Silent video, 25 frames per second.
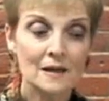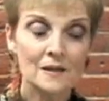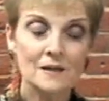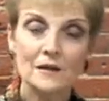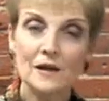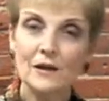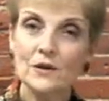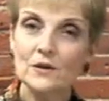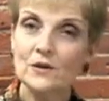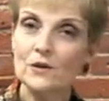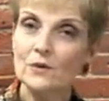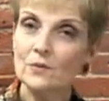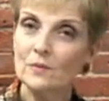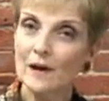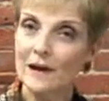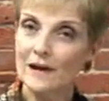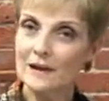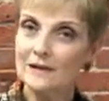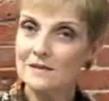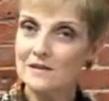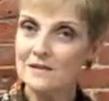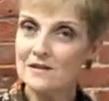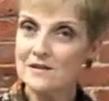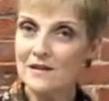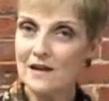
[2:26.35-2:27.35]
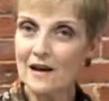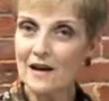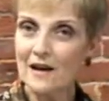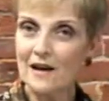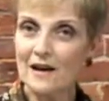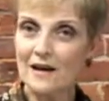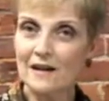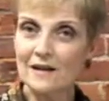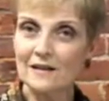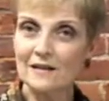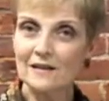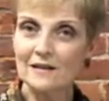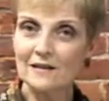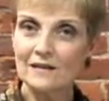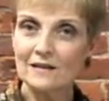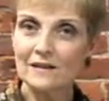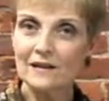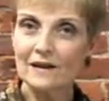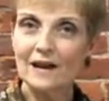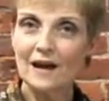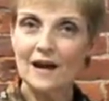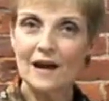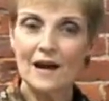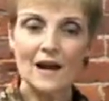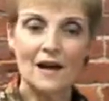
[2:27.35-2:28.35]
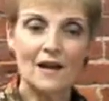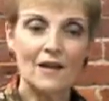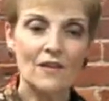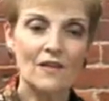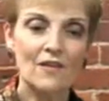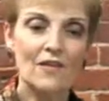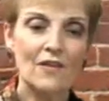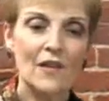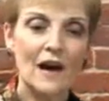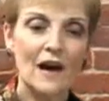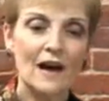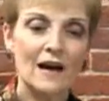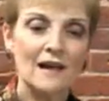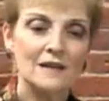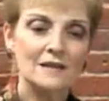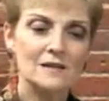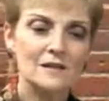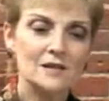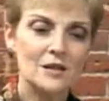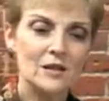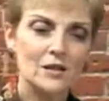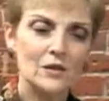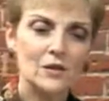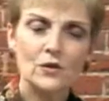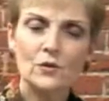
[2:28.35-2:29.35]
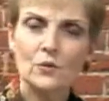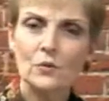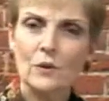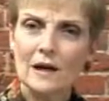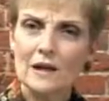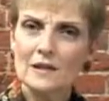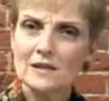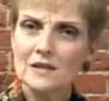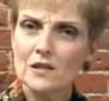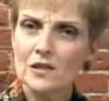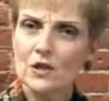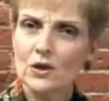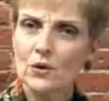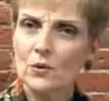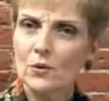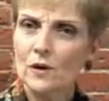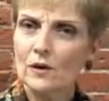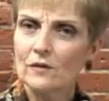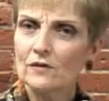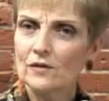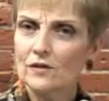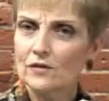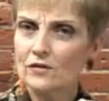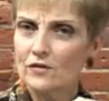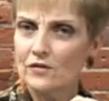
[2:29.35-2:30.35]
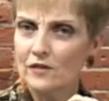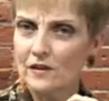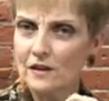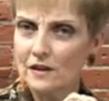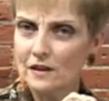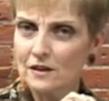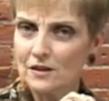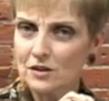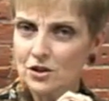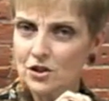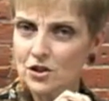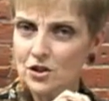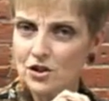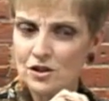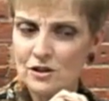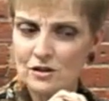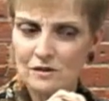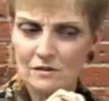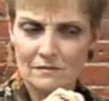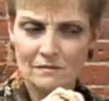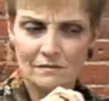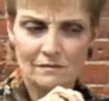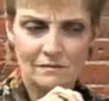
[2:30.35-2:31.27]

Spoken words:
Now you might say that the rescue of the fish